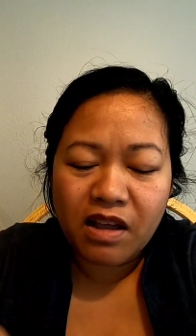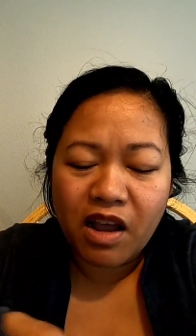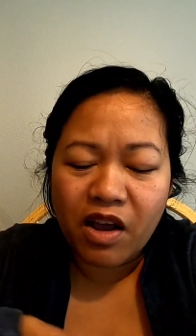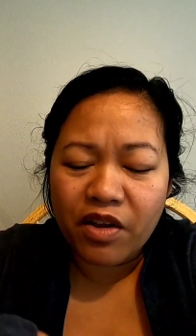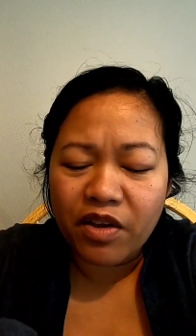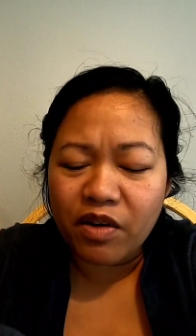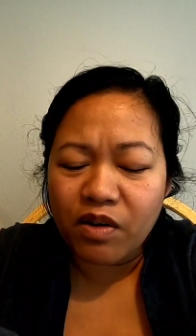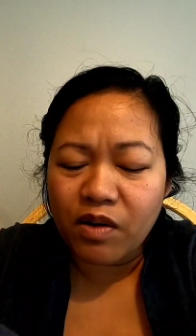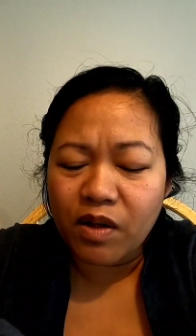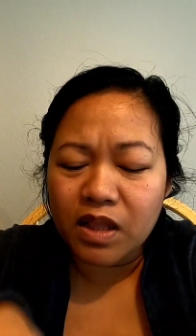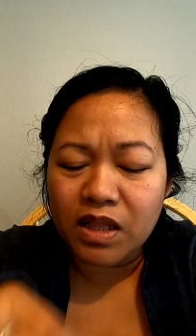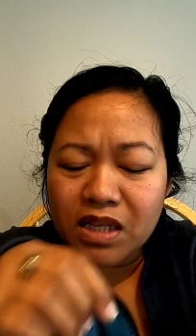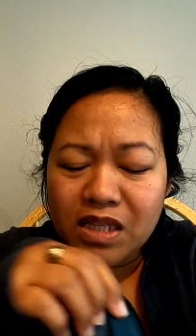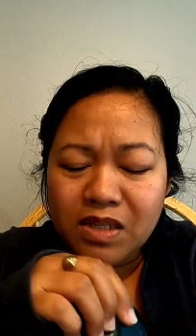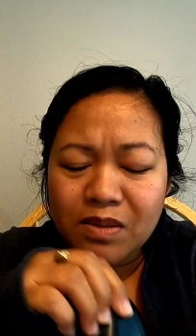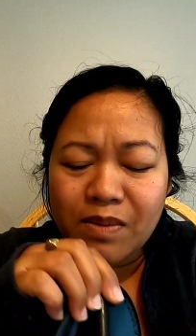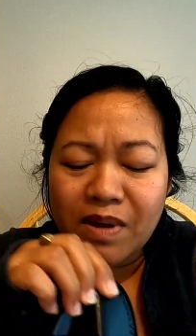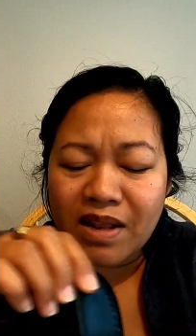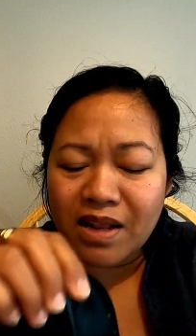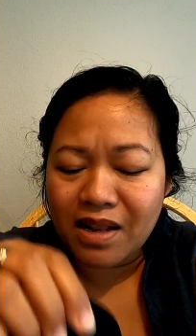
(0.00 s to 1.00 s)
How you call
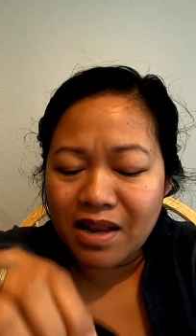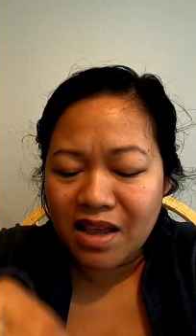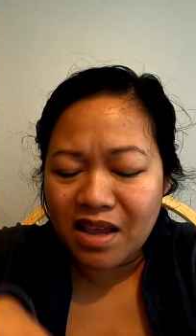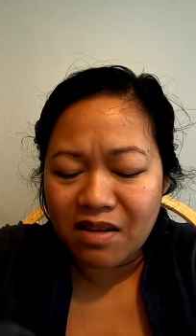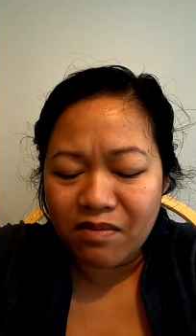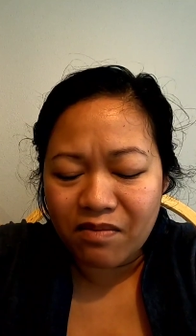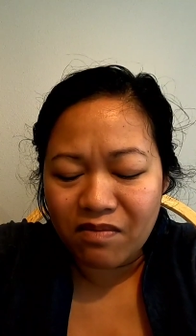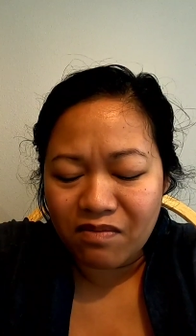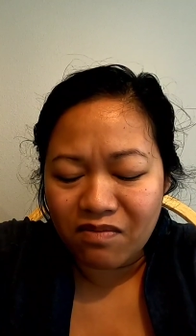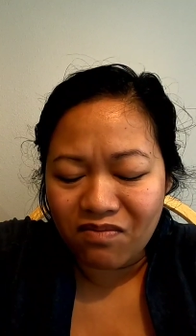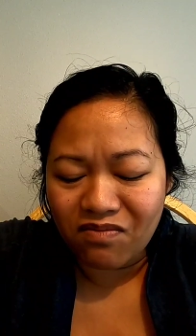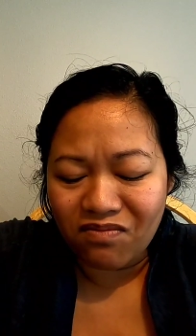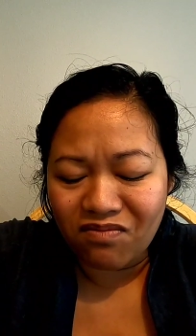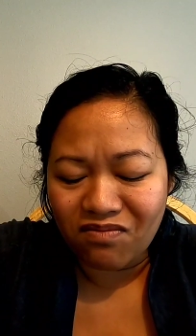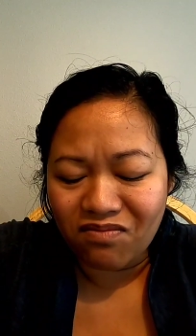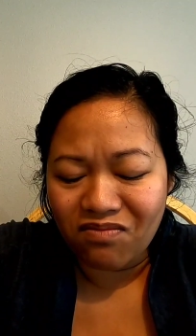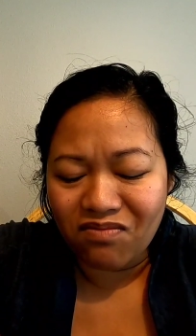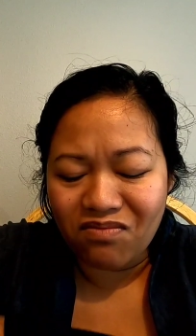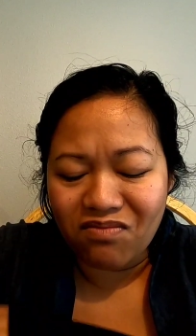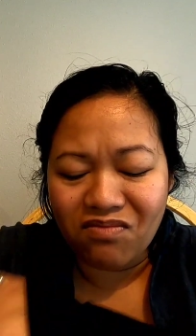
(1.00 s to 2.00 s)
this one, love?
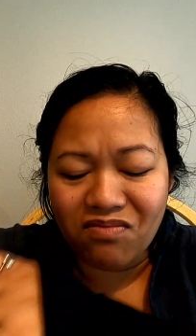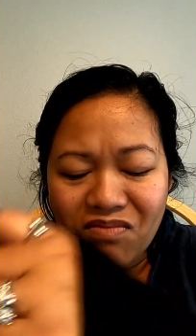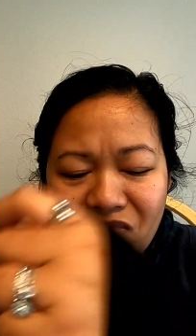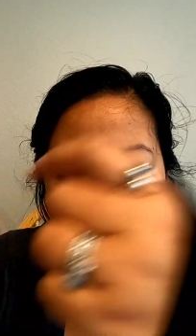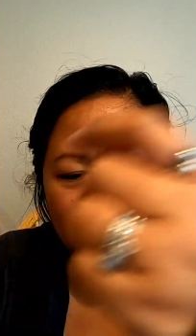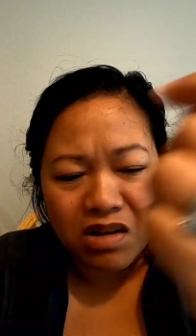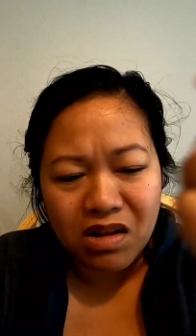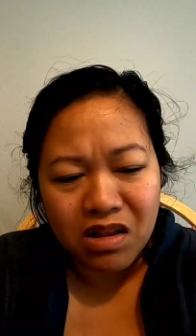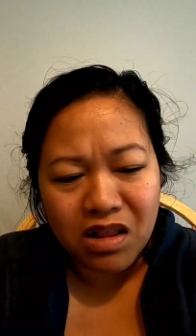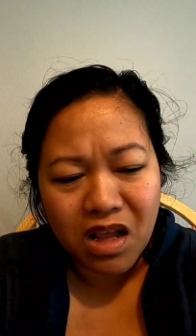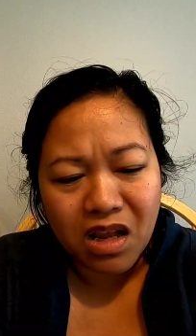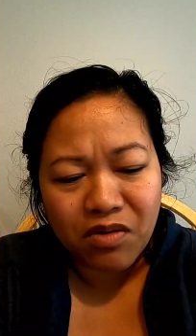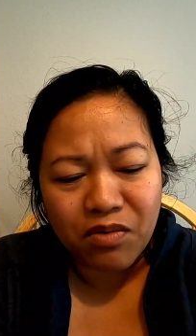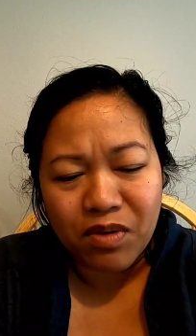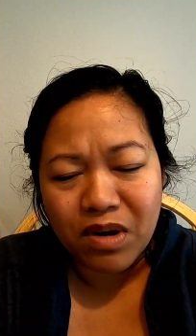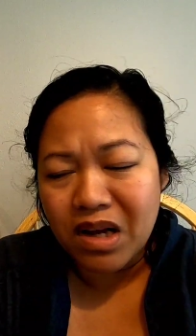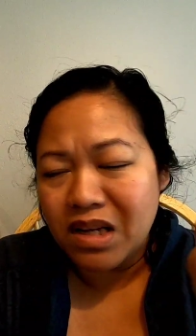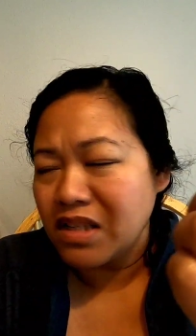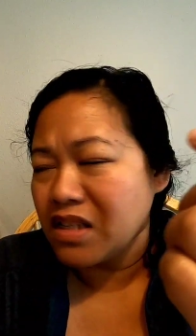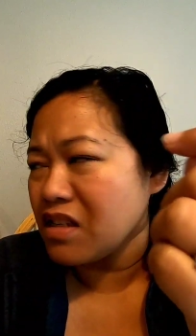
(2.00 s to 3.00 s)
What? Like
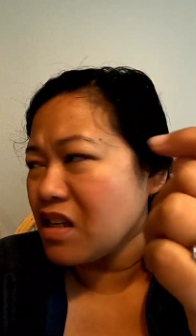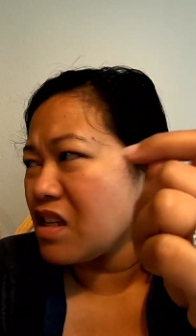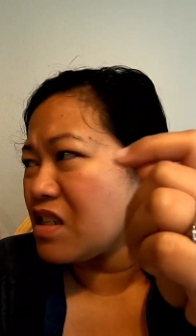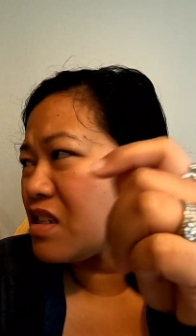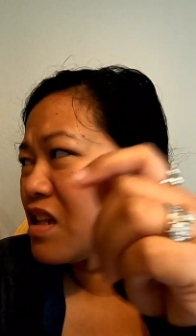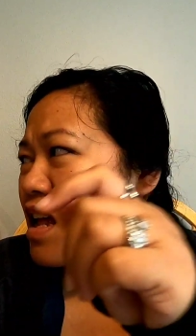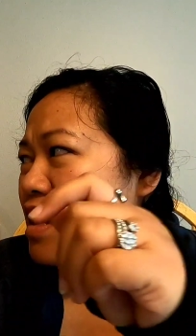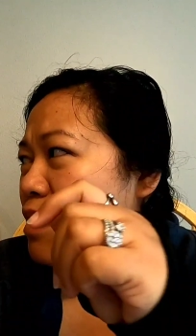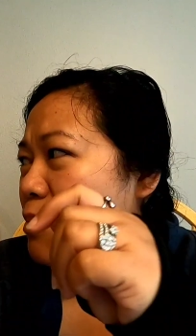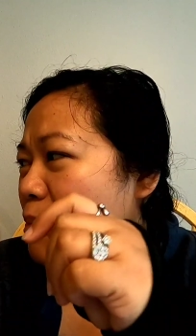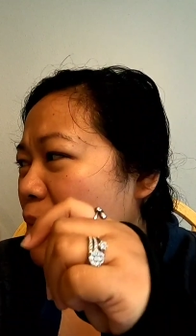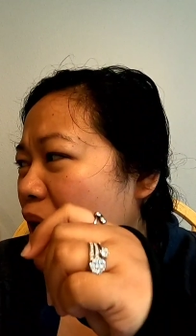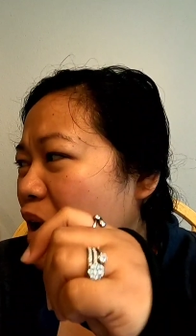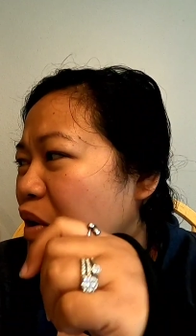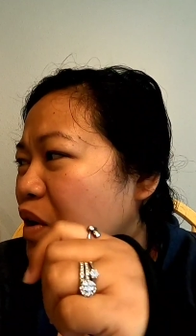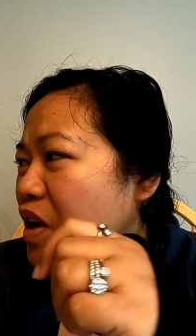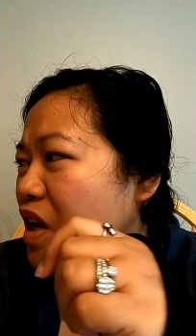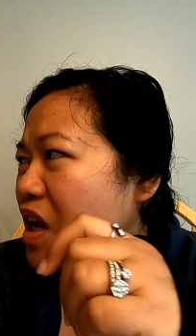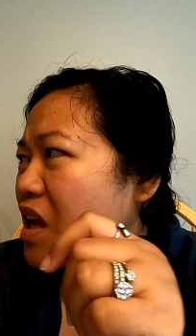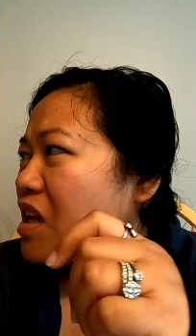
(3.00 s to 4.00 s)
wrist. It's not a
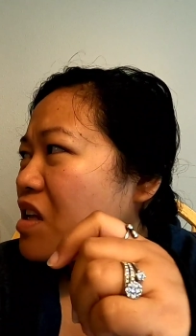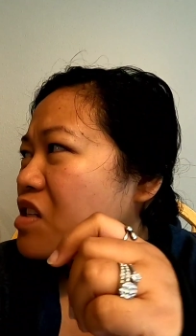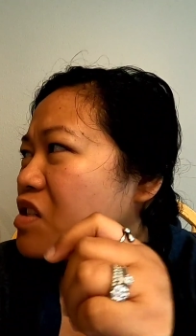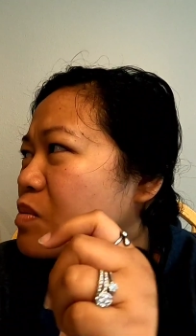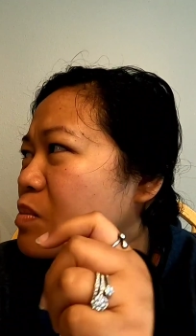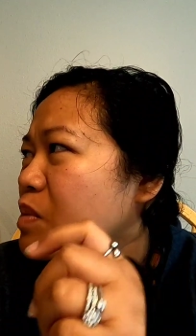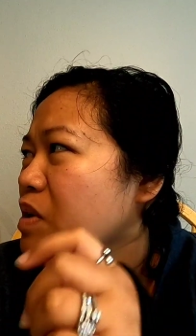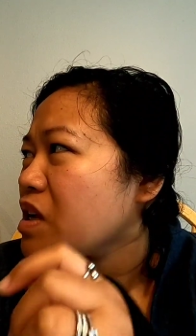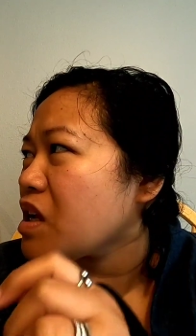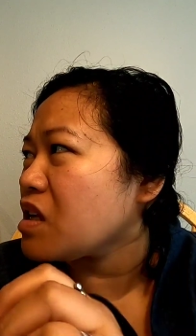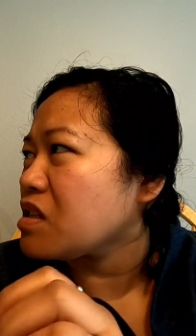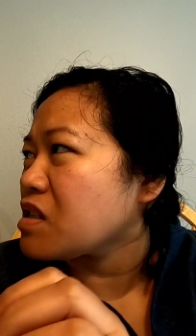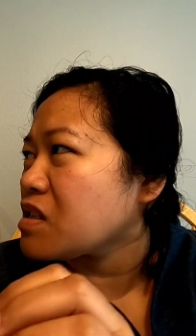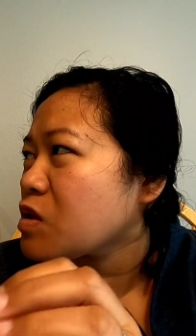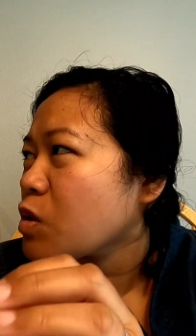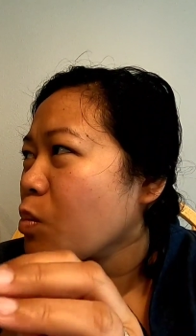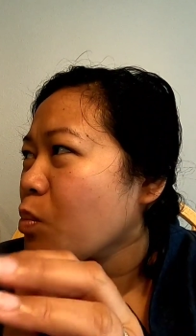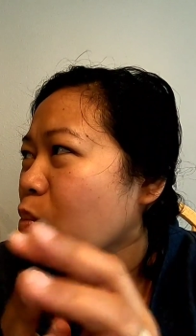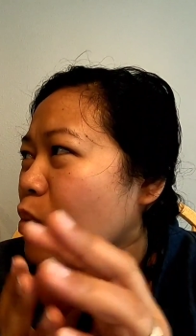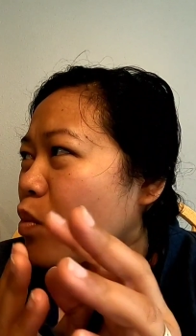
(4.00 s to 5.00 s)
bandage, but it's a
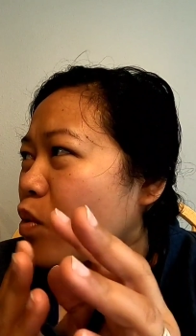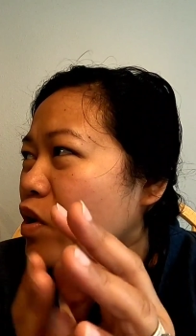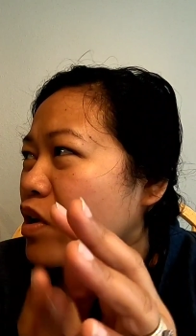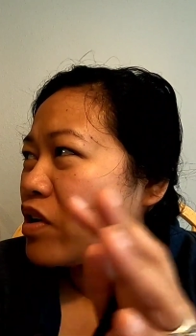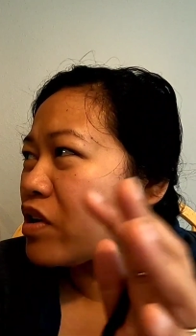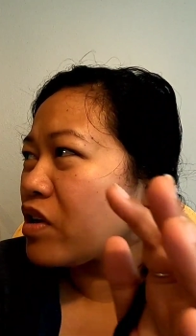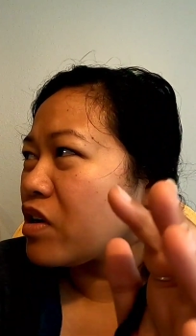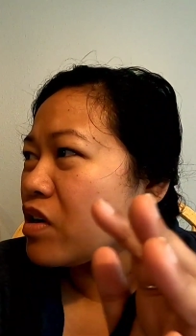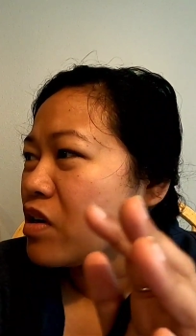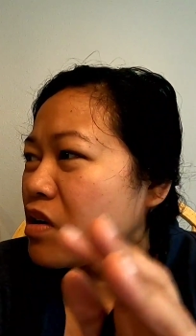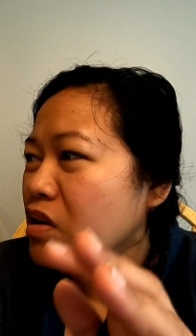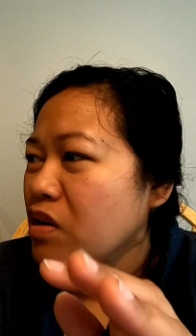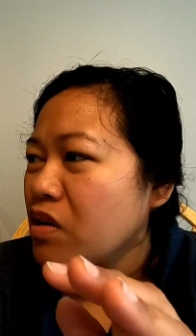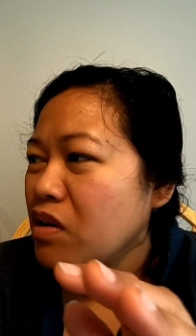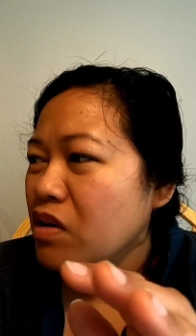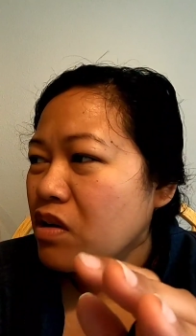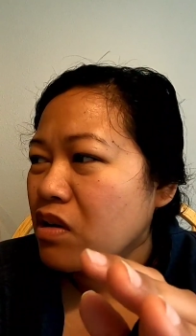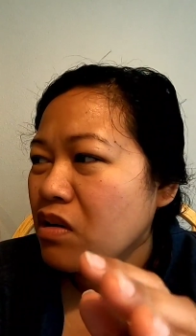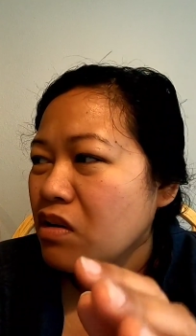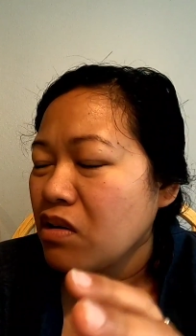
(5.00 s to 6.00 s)
support.
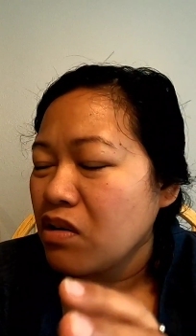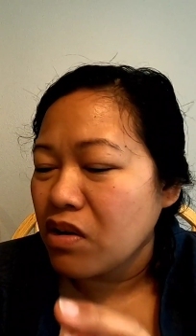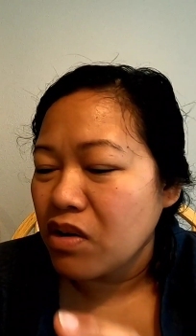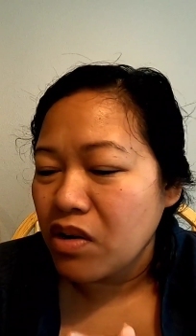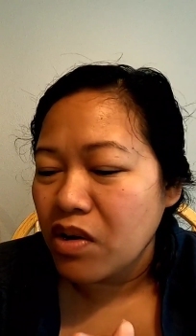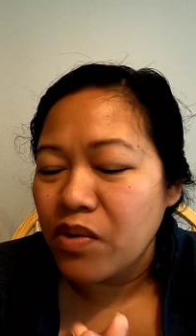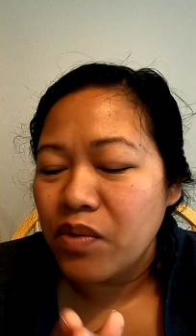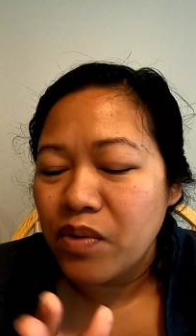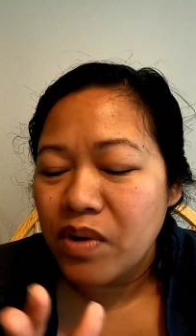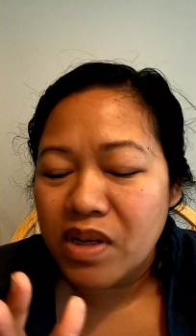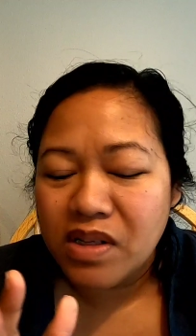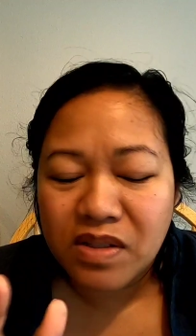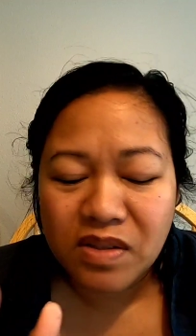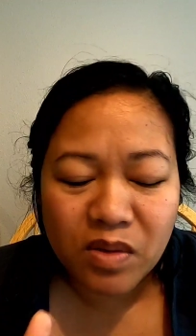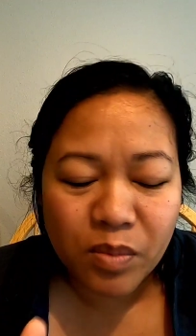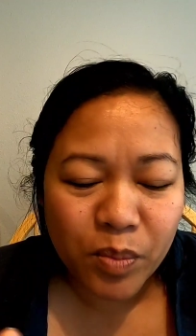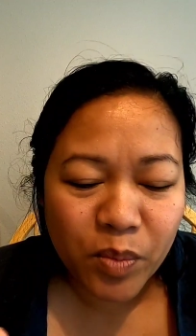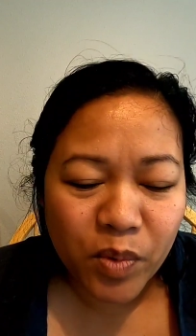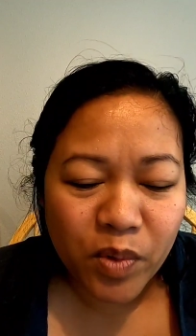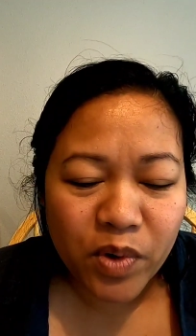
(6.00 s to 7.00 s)
Yeah, a wrist
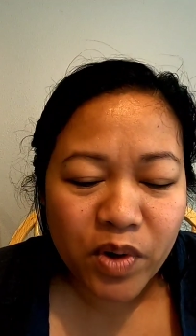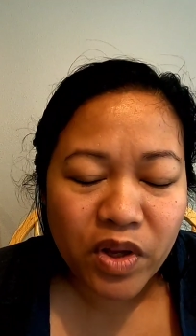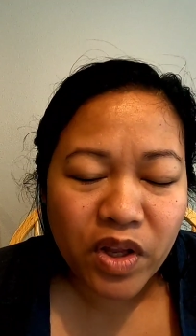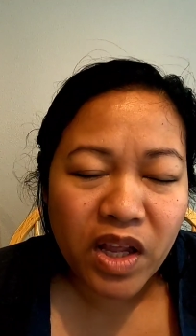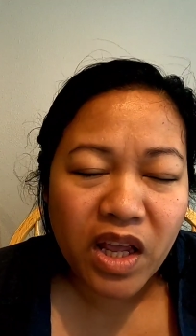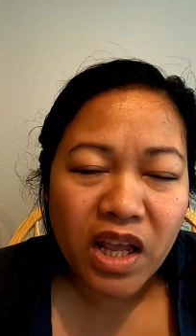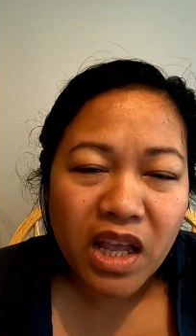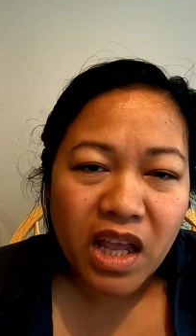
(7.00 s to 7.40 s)
support.